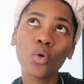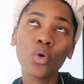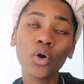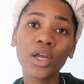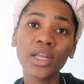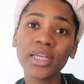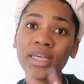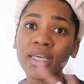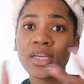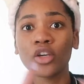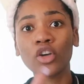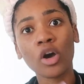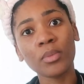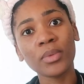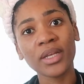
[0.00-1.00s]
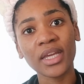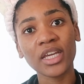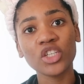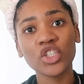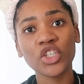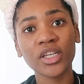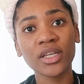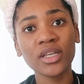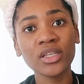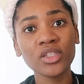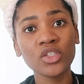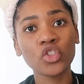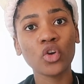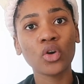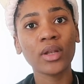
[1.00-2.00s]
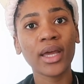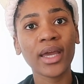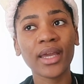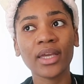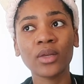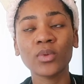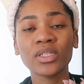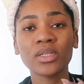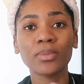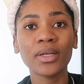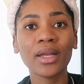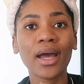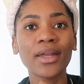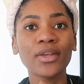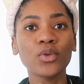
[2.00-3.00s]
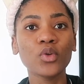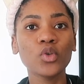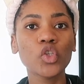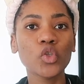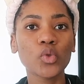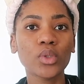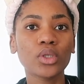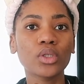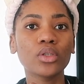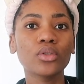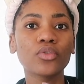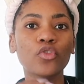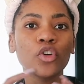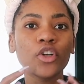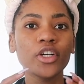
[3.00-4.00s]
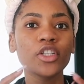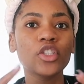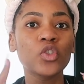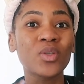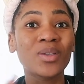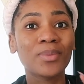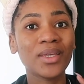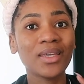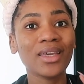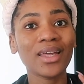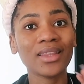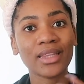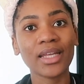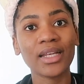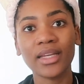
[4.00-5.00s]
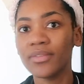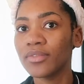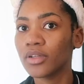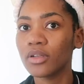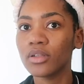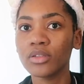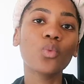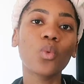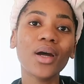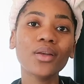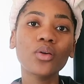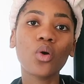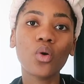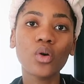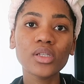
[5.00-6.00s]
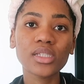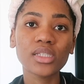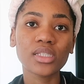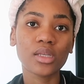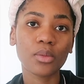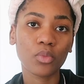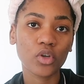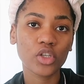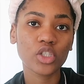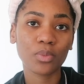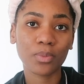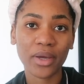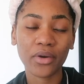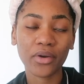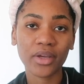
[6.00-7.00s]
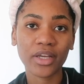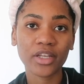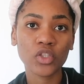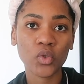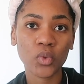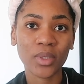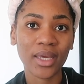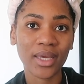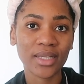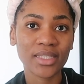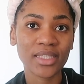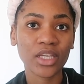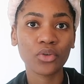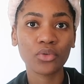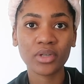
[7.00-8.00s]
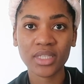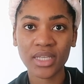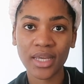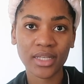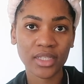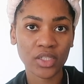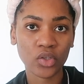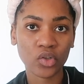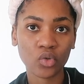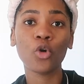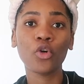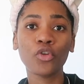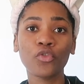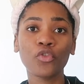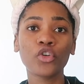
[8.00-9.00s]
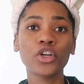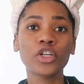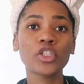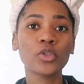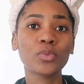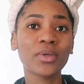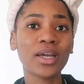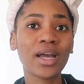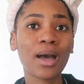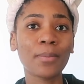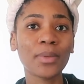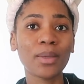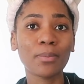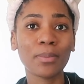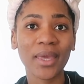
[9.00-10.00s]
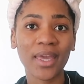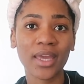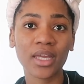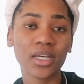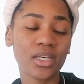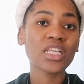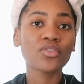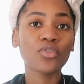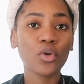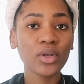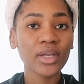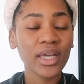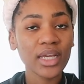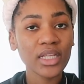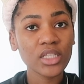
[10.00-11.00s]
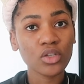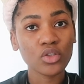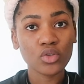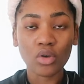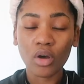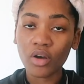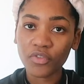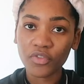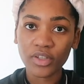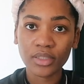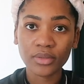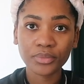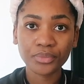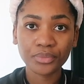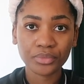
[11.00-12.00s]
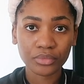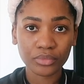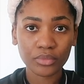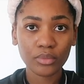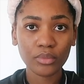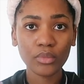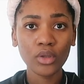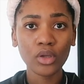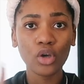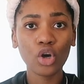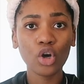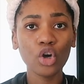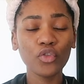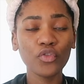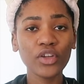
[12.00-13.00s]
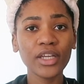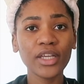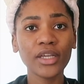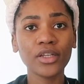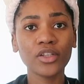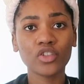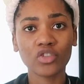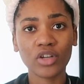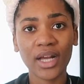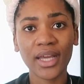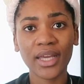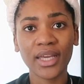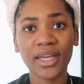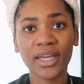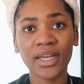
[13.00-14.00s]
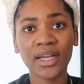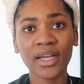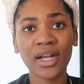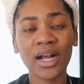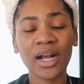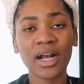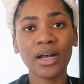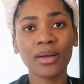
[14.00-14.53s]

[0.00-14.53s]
oily combination, so like it was a bit unusual for it to be at that level. What causes the moisture barrier to get irritated or for it to become impaired? Exfoliating too often, overly drying